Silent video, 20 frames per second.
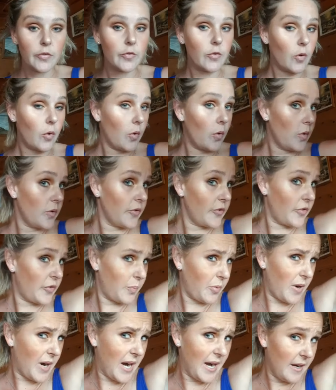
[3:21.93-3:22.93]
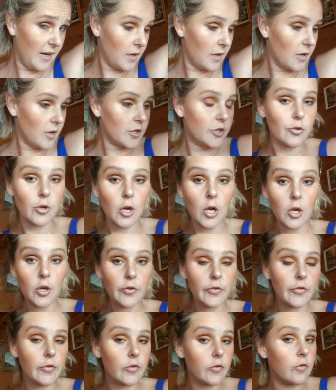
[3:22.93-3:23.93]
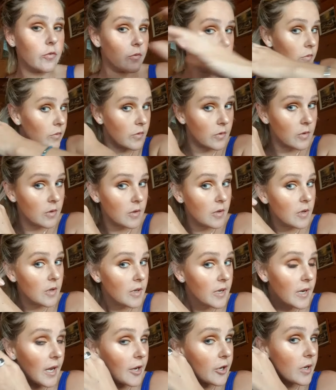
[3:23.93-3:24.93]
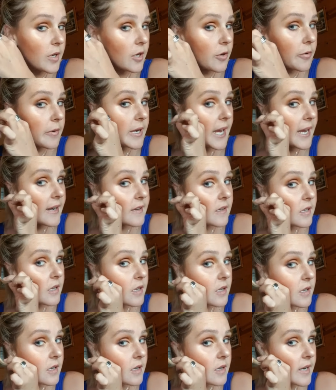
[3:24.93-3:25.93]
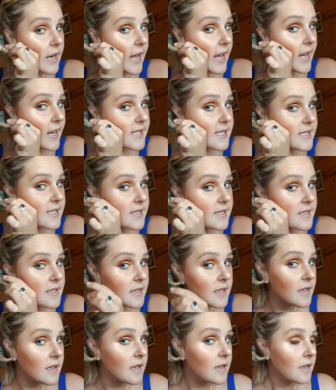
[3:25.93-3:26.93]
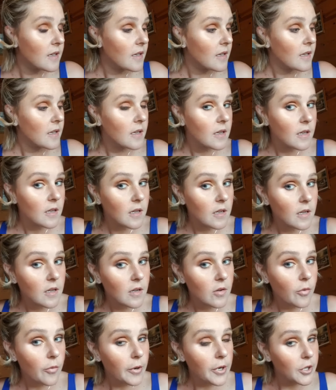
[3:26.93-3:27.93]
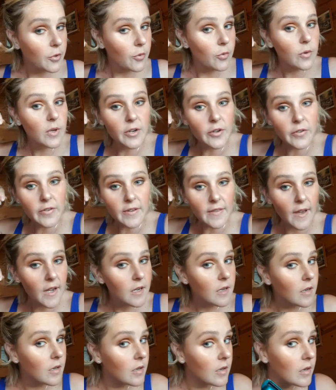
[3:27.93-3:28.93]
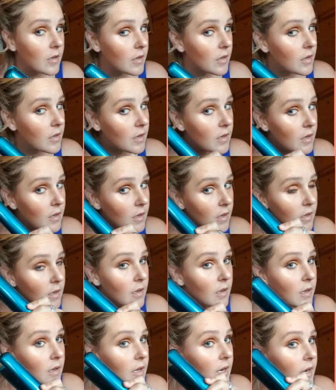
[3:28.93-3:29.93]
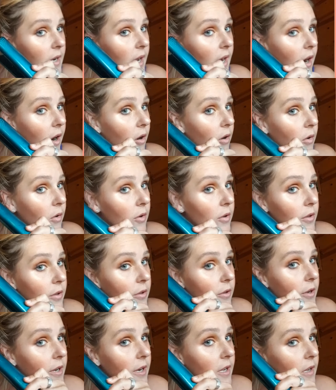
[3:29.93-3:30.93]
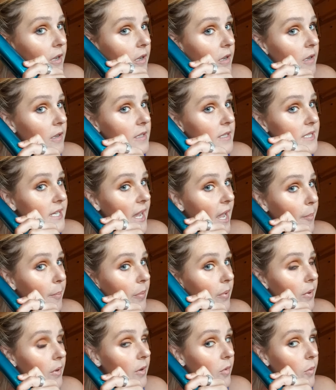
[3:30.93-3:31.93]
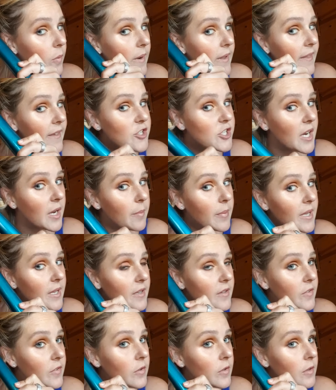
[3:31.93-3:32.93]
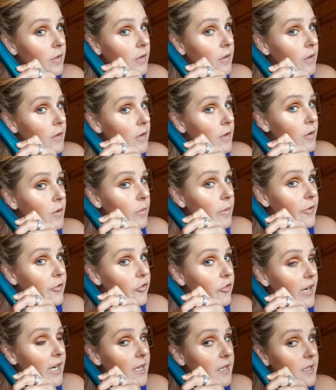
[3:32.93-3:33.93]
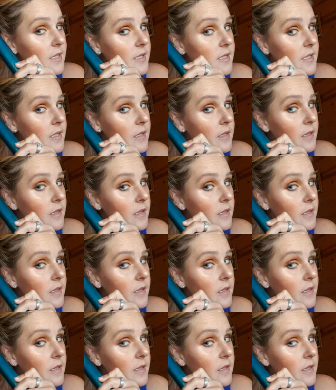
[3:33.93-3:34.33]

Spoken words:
So you spray, not too close. Now you're going to create an S or a U. Can you see that? Now you're going to tap where that shape is with the straighteners,